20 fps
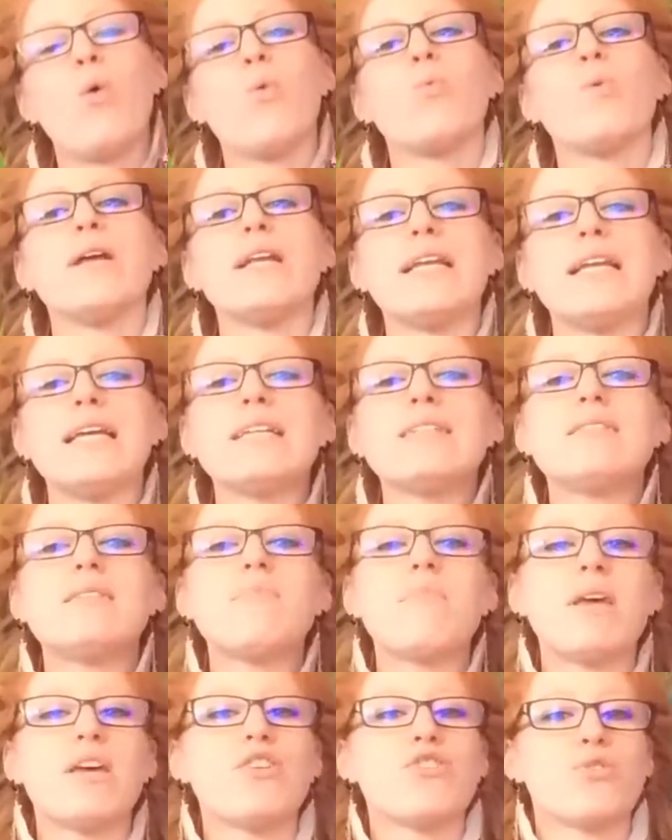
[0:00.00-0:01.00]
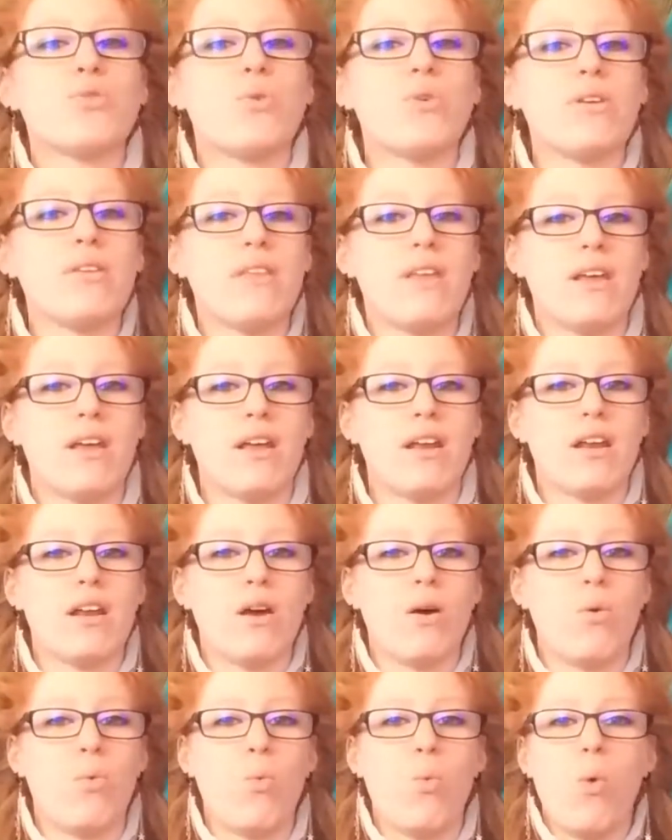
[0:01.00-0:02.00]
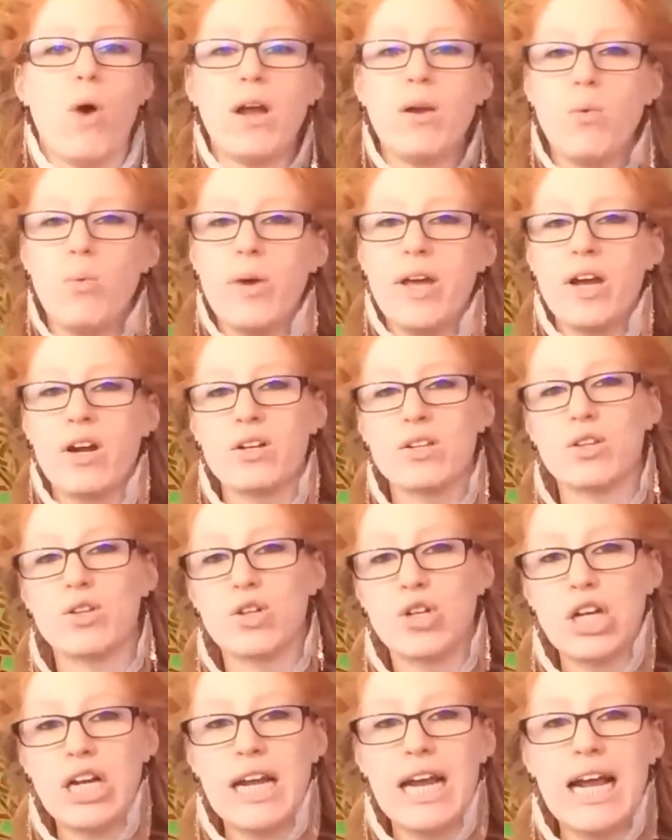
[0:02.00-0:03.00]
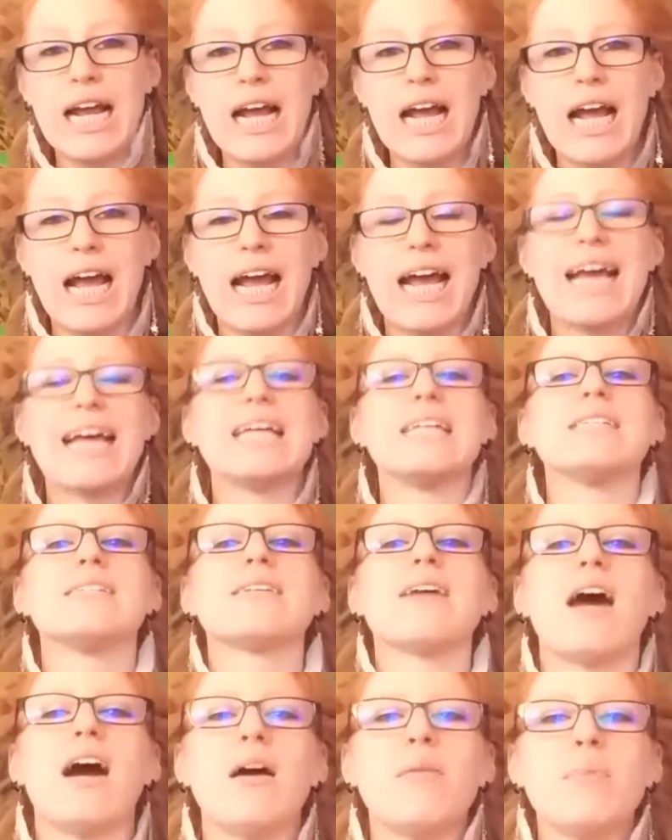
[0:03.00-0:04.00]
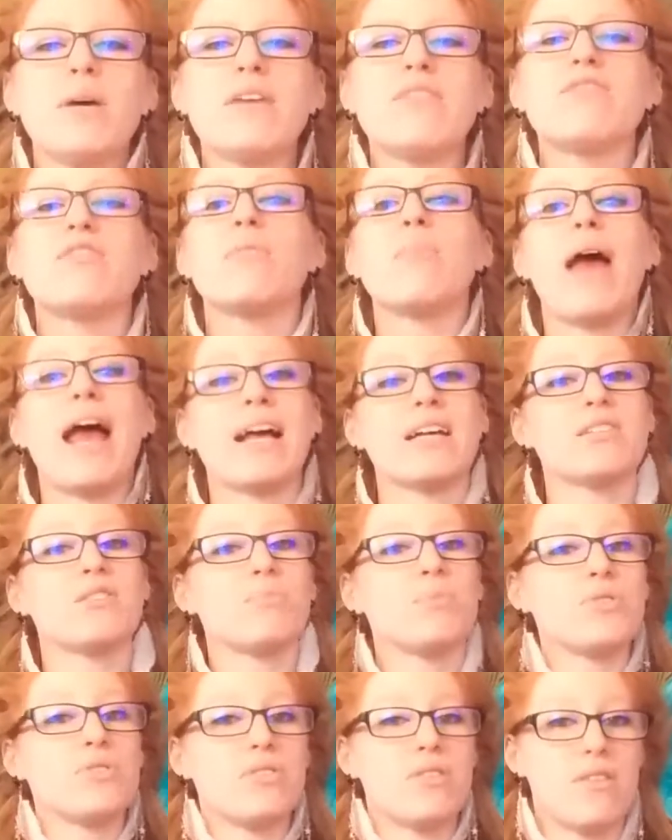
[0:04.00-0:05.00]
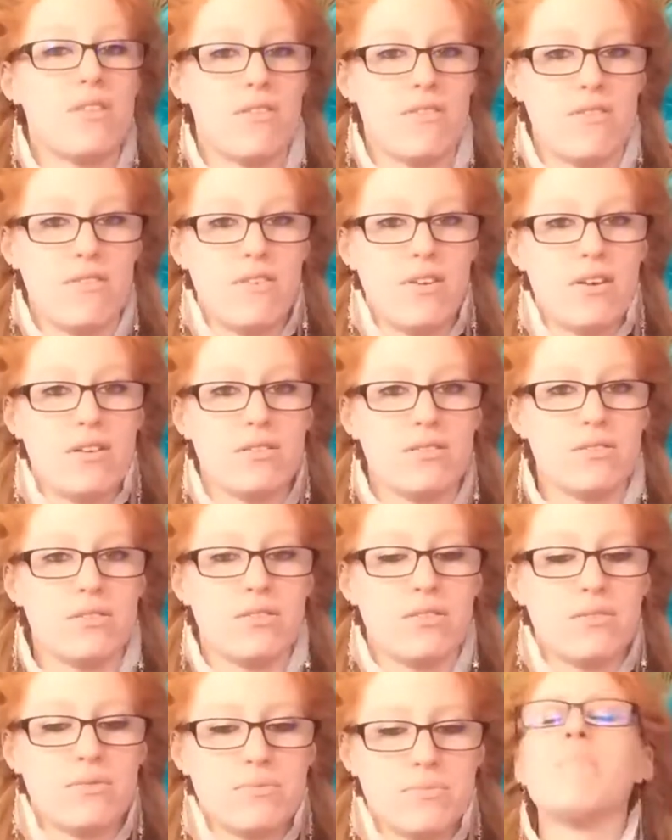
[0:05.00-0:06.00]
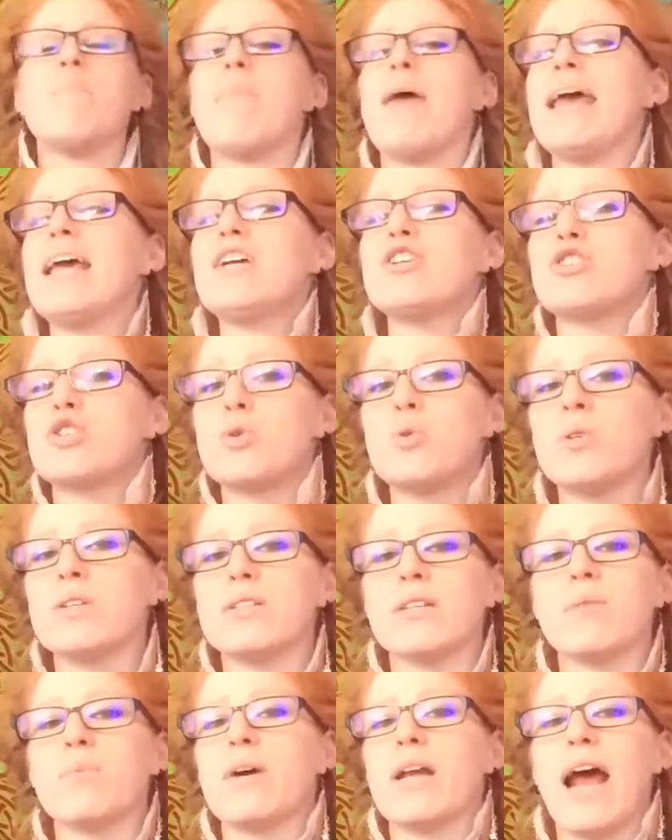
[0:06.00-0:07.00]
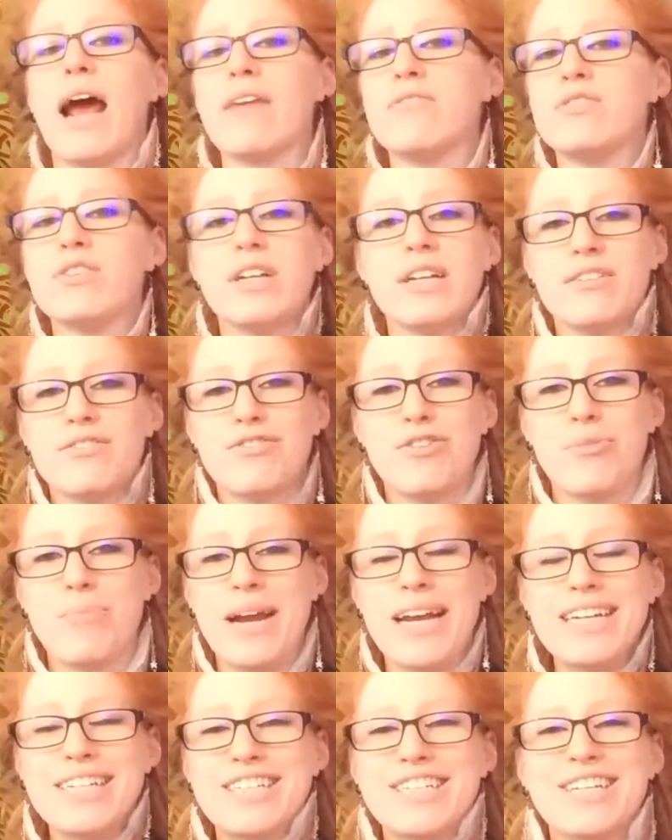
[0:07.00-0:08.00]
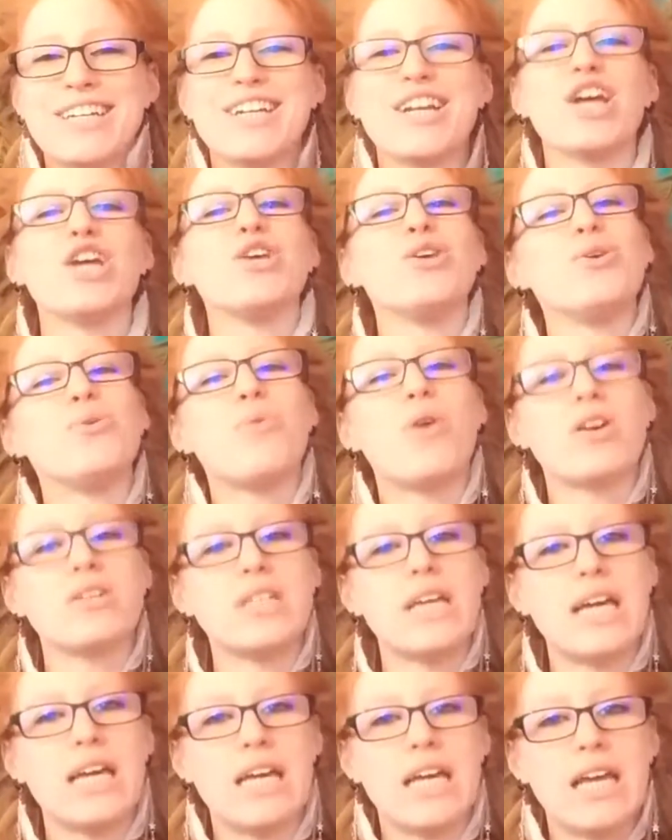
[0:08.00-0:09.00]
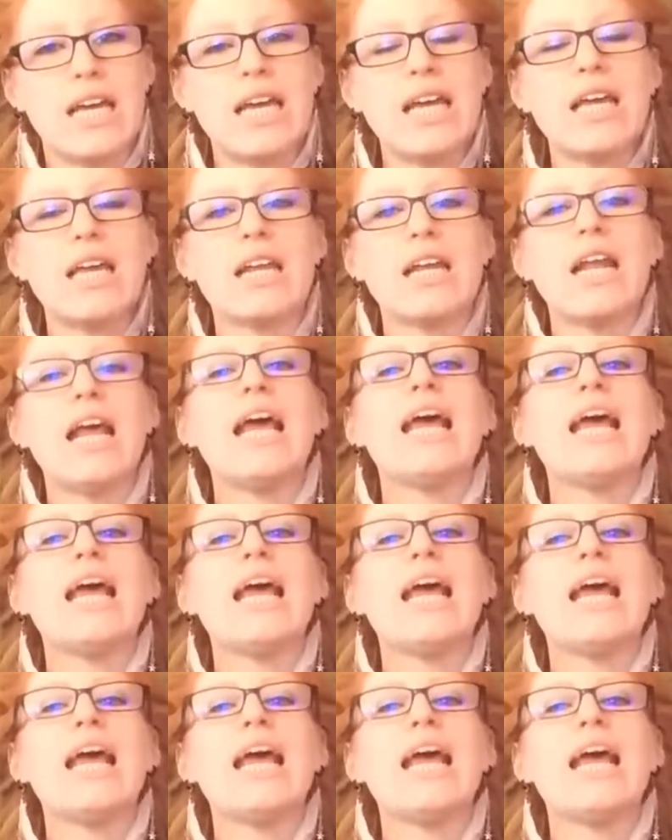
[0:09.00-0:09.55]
we need to make sure that what we are learning is coming from experts in the field. Make sure that whatever information you are taking in